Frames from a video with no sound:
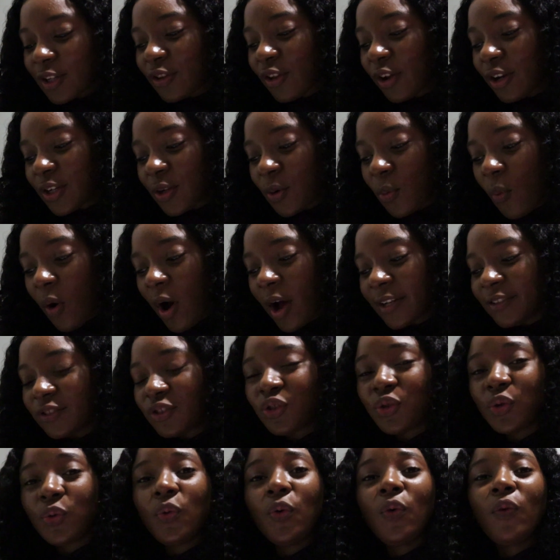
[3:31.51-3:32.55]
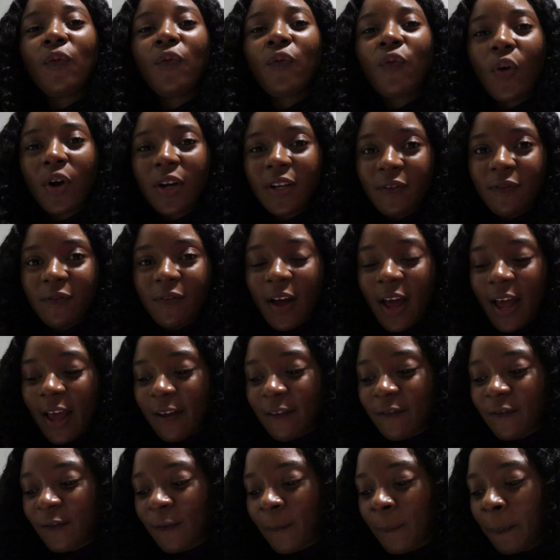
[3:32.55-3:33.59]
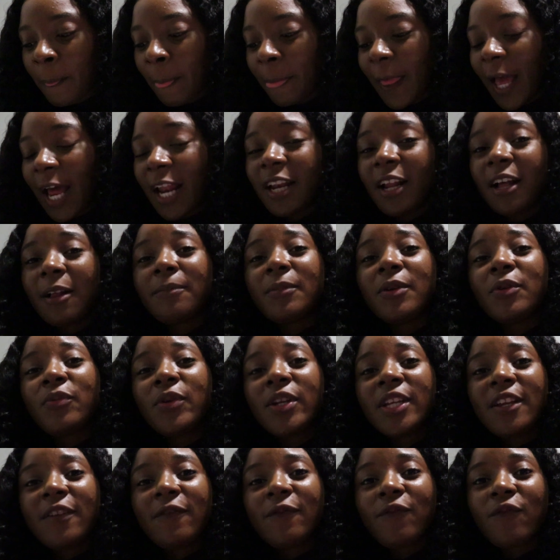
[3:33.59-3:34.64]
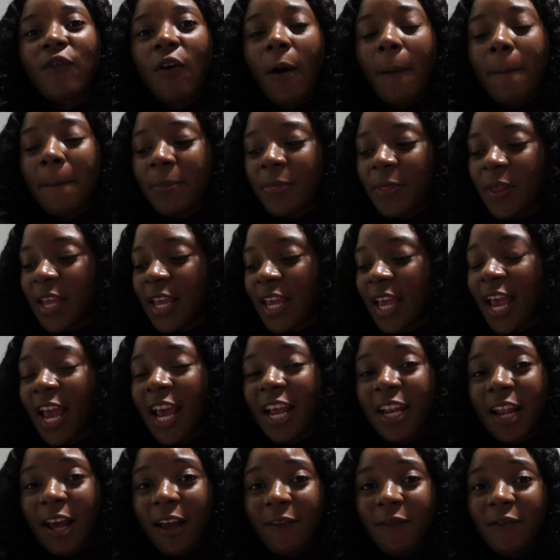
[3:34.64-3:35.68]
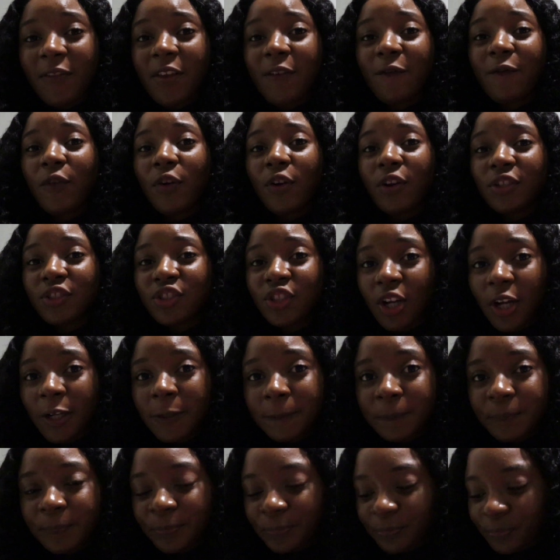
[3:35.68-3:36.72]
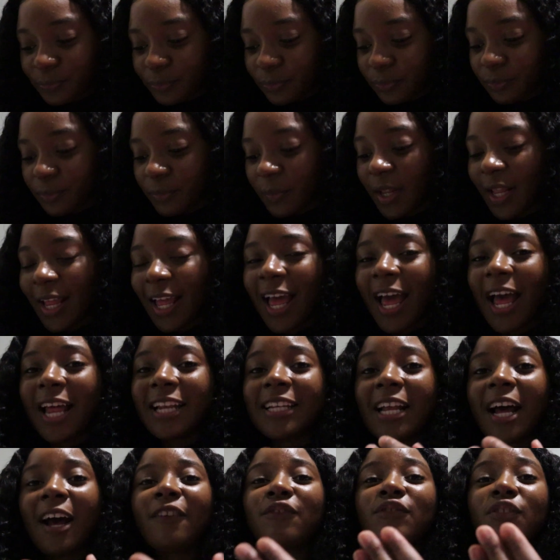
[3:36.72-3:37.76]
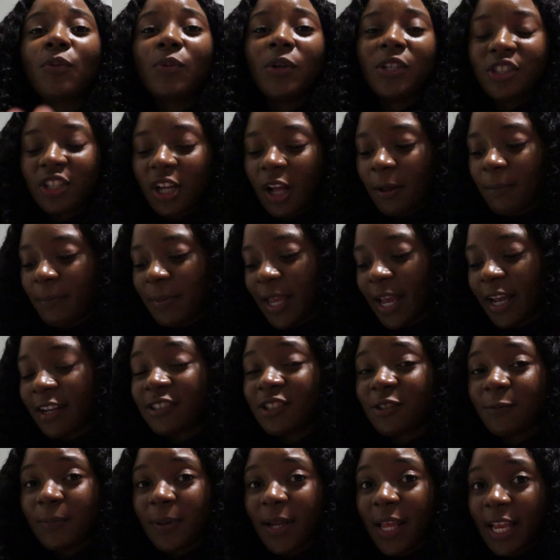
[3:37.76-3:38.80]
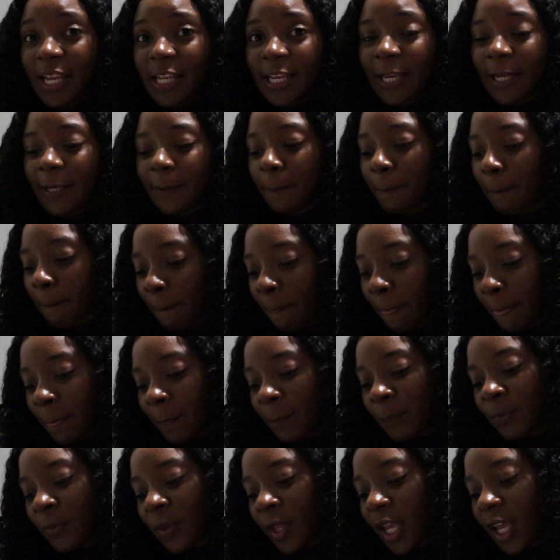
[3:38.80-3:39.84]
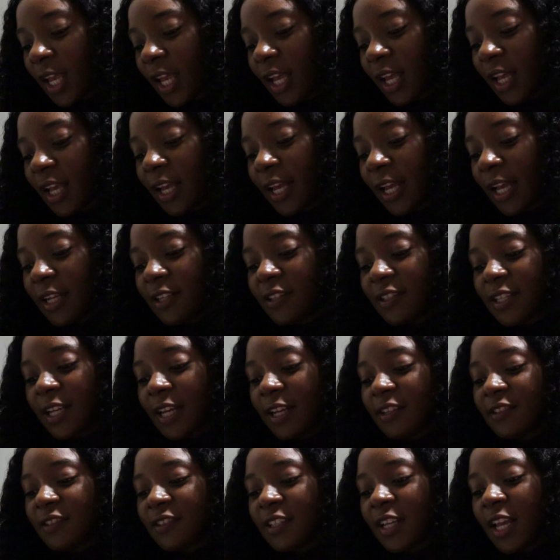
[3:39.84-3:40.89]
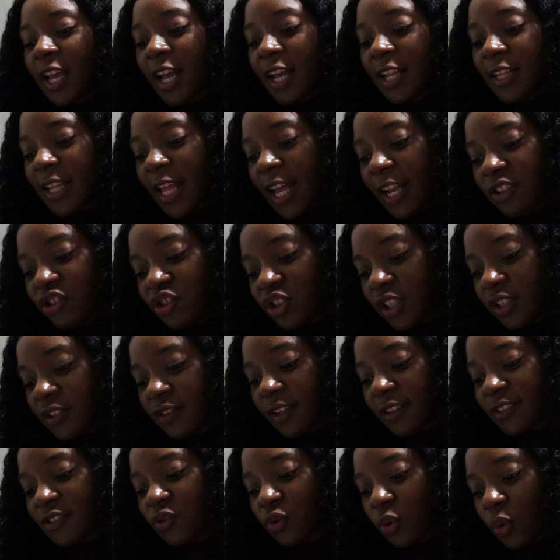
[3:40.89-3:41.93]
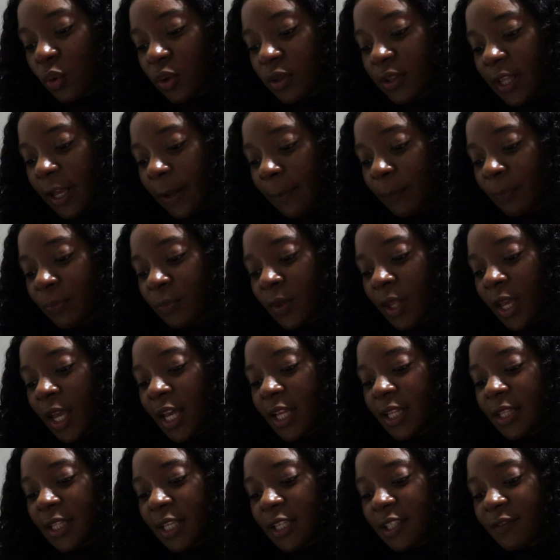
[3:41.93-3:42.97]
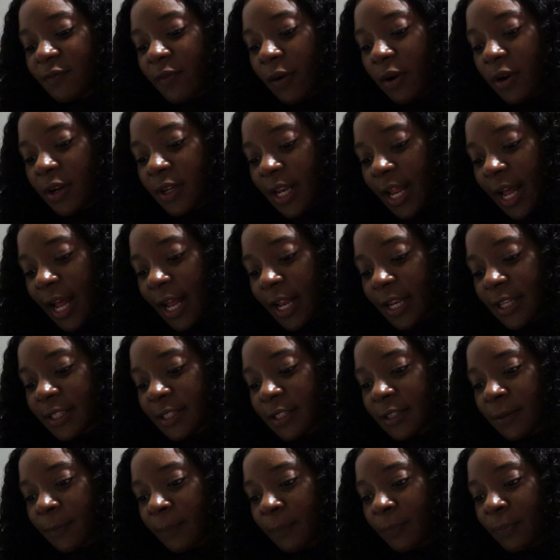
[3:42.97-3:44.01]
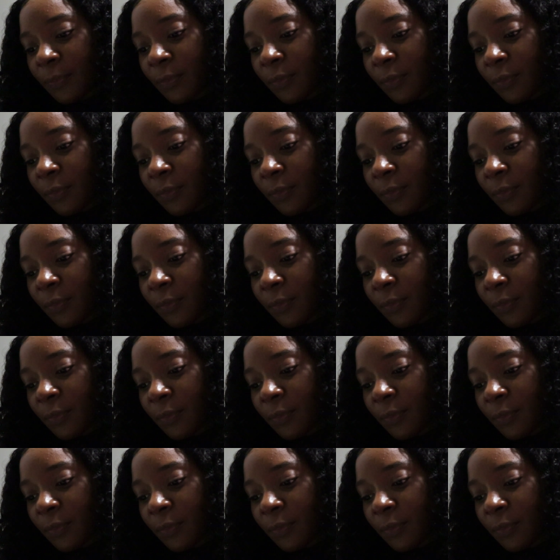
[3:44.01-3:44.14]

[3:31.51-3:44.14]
31 to 45. And I'll be reading from the NIV version, and after which I'll be explaining. It says, then Jesus told them, this very night